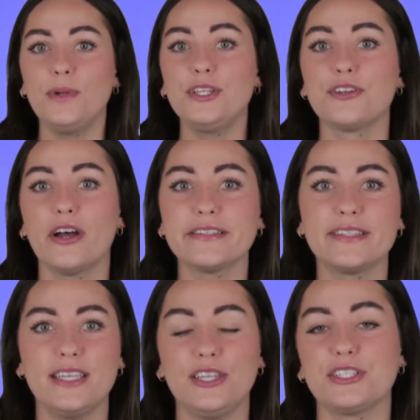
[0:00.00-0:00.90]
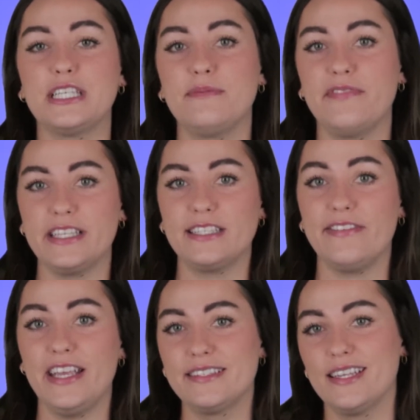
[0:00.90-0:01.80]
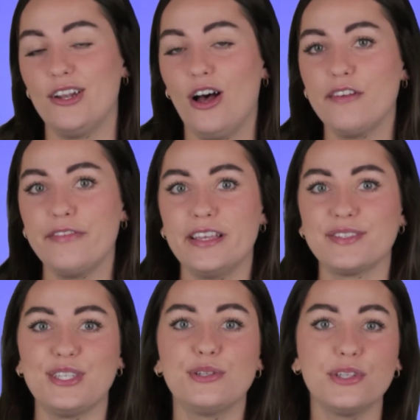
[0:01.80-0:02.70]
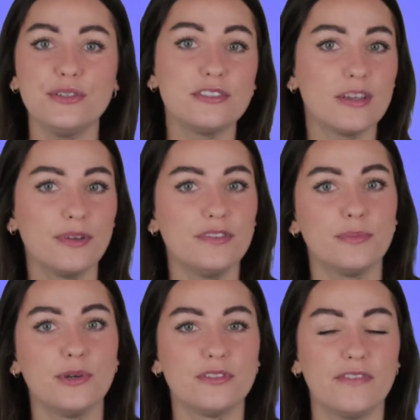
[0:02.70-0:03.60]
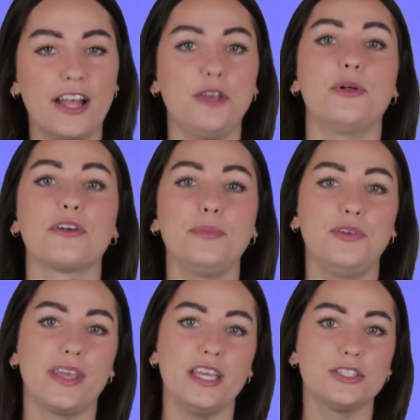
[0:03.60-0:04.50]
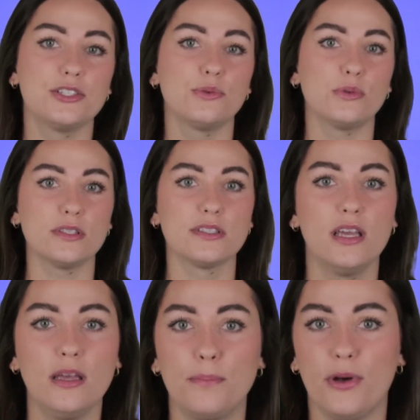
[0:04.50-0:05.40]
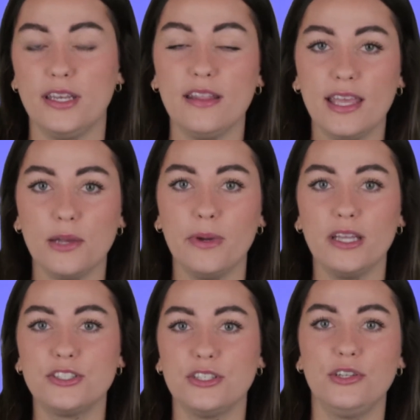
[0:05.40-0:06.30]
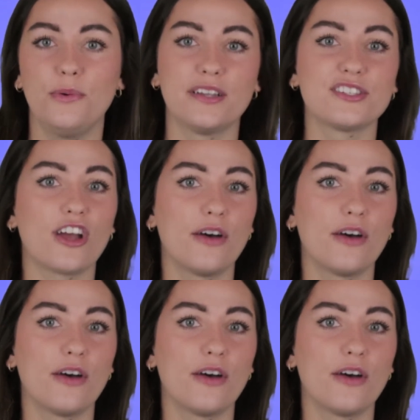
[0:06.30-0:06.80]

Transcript: When you're not seeing your team face-to-face in an office, you lose some of your most valuable communication tools. Body language, nuanced